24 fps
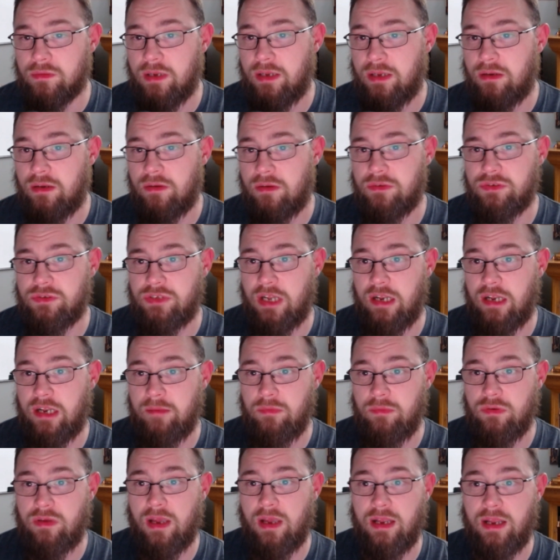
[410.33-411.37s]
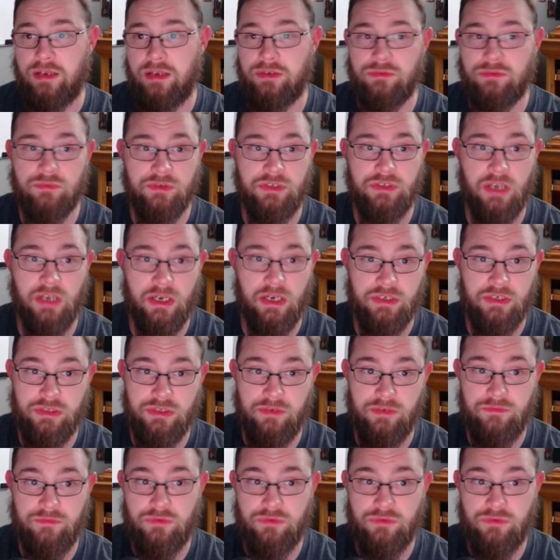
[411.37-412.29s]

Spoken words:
in understanding Buchanan's rejection of